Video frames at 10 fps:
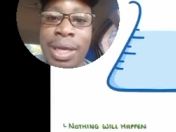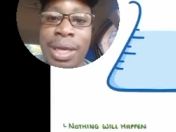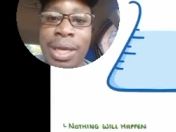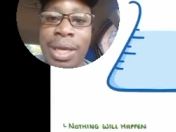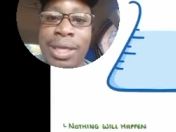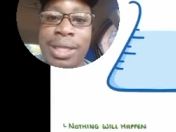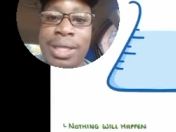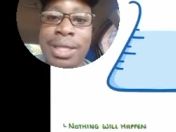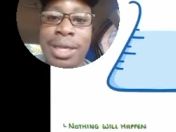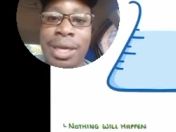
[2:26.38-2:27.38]
let's
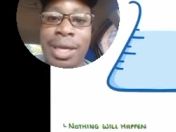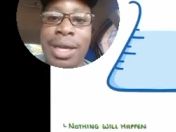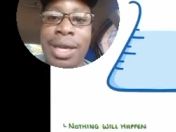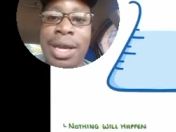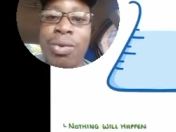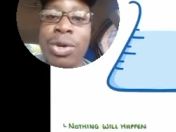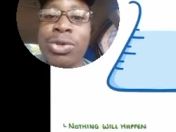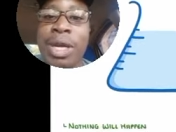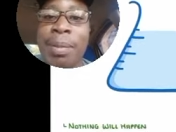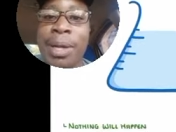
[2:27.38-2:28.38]
see what
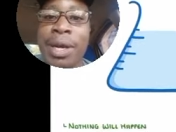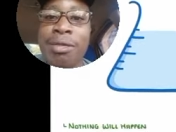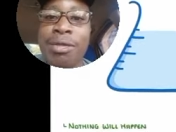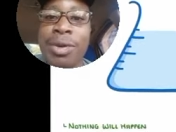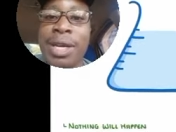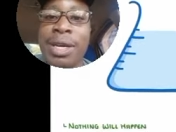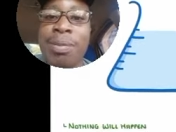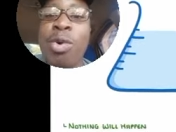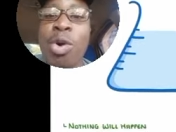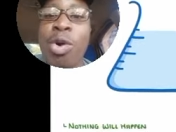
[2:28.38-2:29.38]
would happen if you added
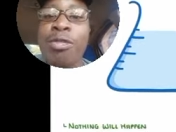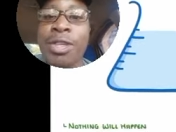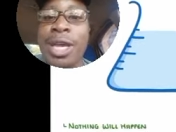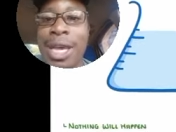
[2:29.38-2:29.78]
more of the